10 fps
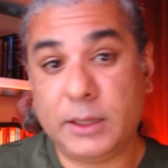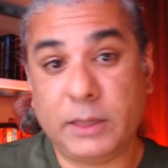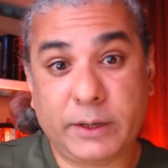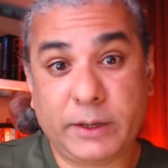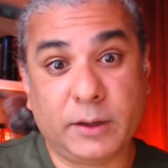
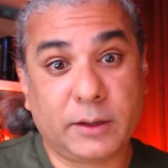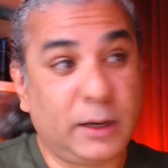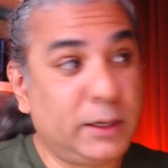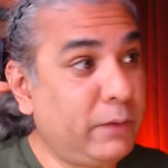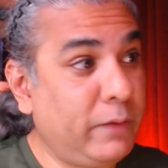They were
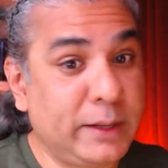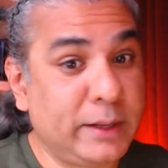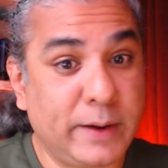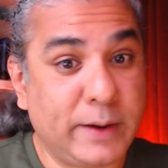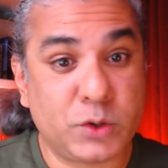
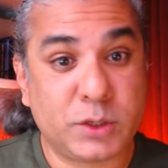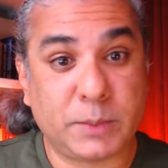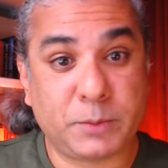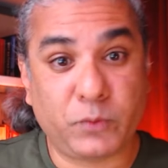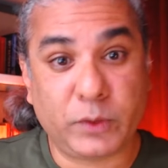cultivating
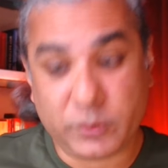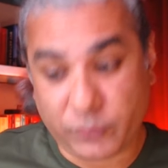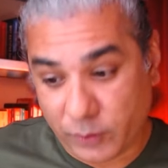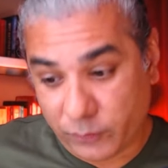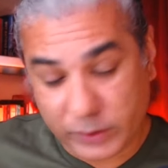relationships
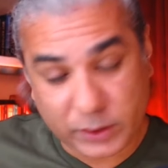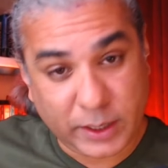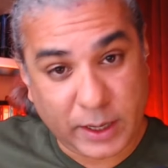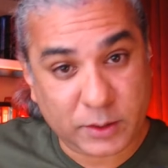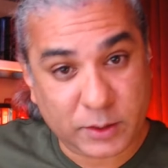
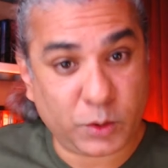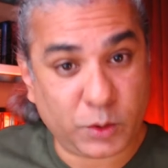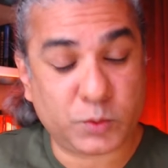with current